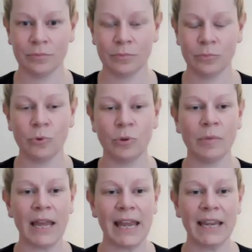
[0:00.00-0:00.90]
We
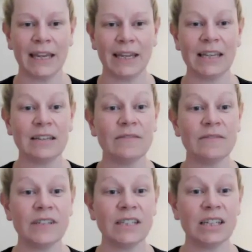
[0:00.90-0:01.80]
may
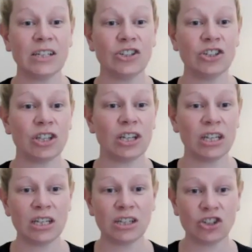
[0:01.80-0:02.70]
envisage that
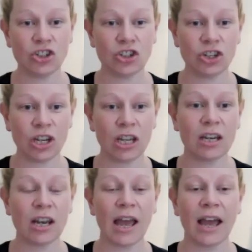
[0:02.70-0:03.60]
each
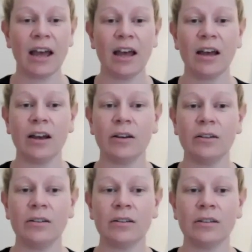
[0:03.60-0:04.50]

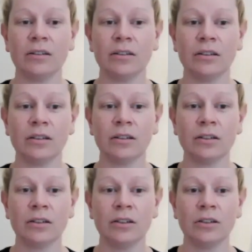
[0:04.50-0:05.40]
inhale,
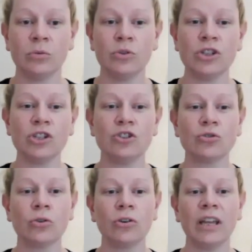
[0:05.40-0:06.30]
we're just
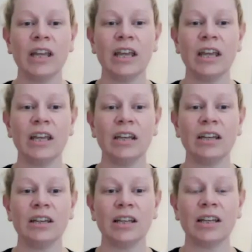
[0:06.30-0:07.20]
drawing
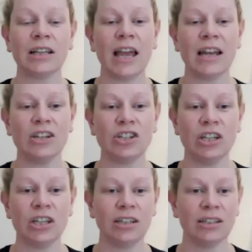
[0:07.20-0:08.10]
in a little
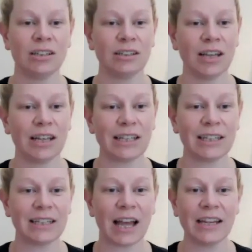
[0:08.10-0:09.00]
energy, a little
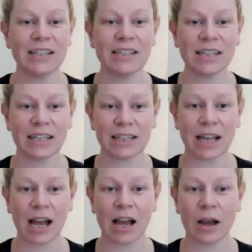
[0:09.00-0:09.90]
light, a little
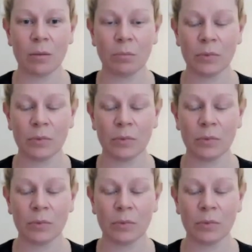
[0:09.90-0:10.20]
calm.